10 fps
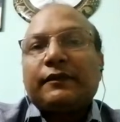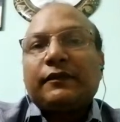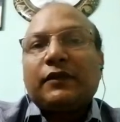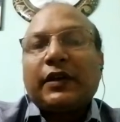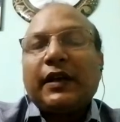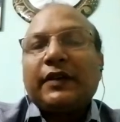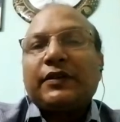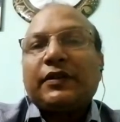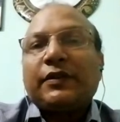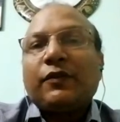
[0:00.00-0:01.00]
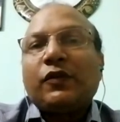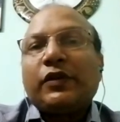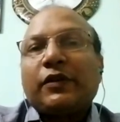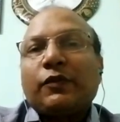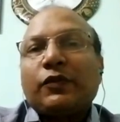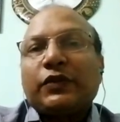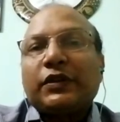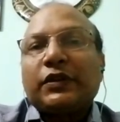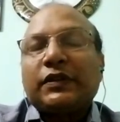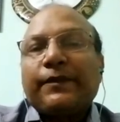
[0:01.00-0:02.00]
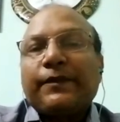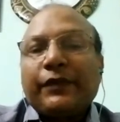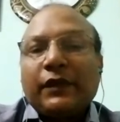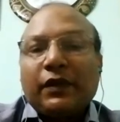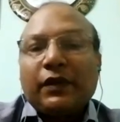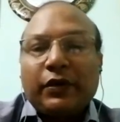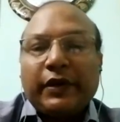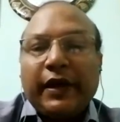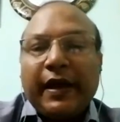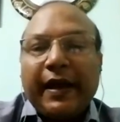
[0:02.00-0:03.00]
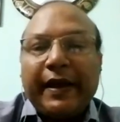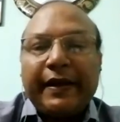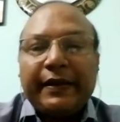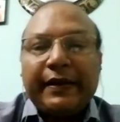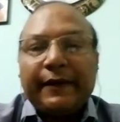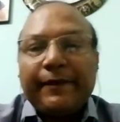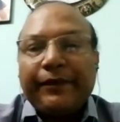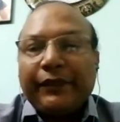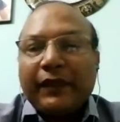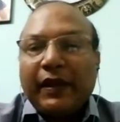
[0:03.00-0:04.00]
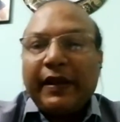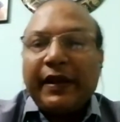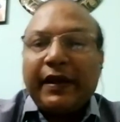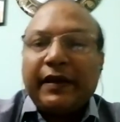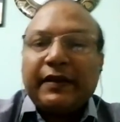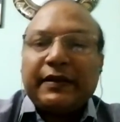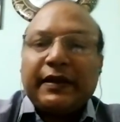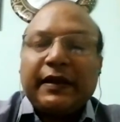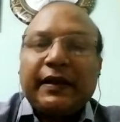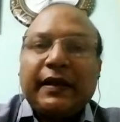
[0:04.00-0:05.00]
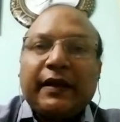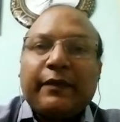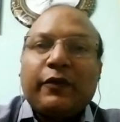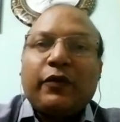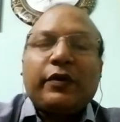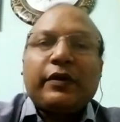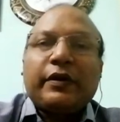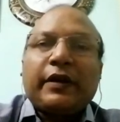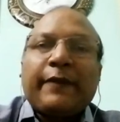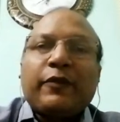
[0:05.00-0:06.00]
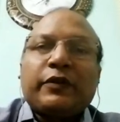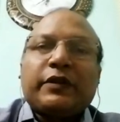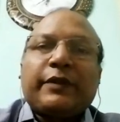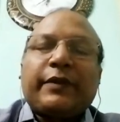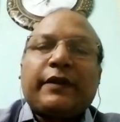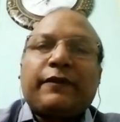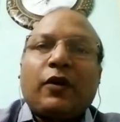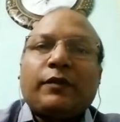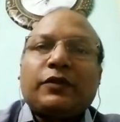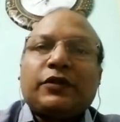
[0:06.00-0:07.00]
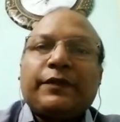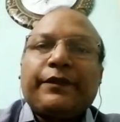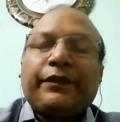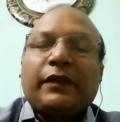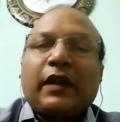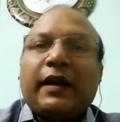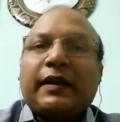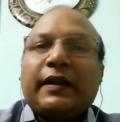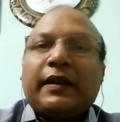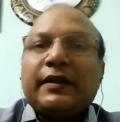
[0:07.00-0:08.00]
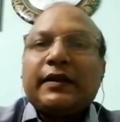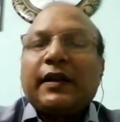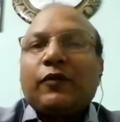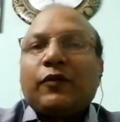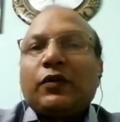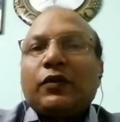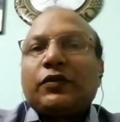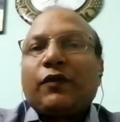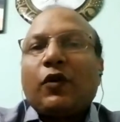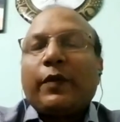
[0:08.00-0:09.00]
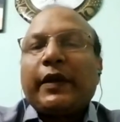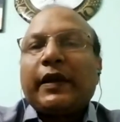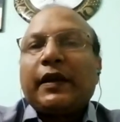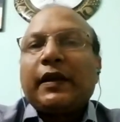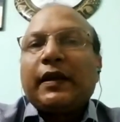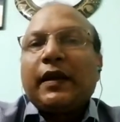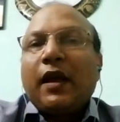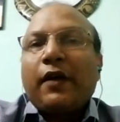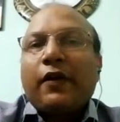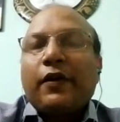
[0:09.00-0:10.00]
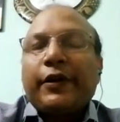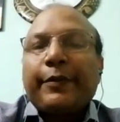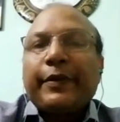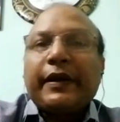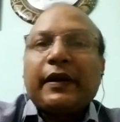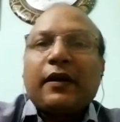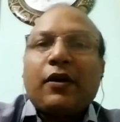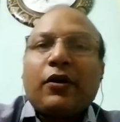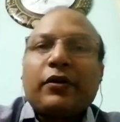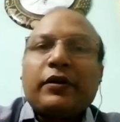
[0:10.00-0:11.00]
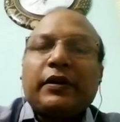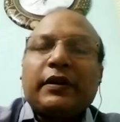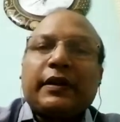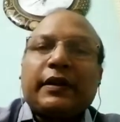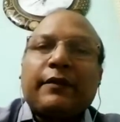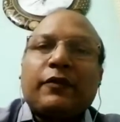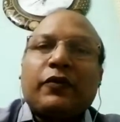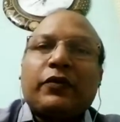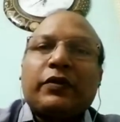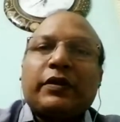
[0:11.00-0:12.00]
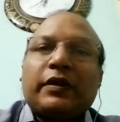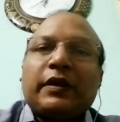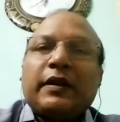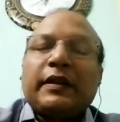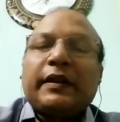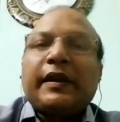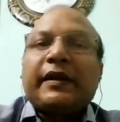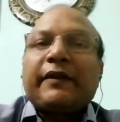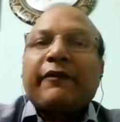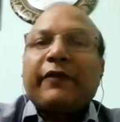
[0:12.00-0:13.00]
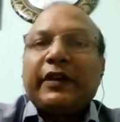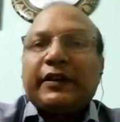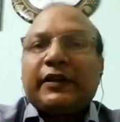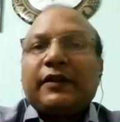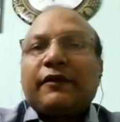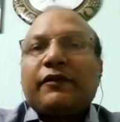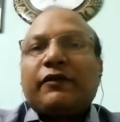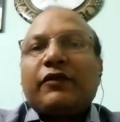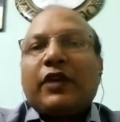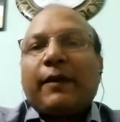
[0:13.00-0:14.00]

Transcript: Okay, so the more it opposes. Okay, and here, see, here more dipoles have been formed, and these dipoles forming are all depending on the more the electric field we apply.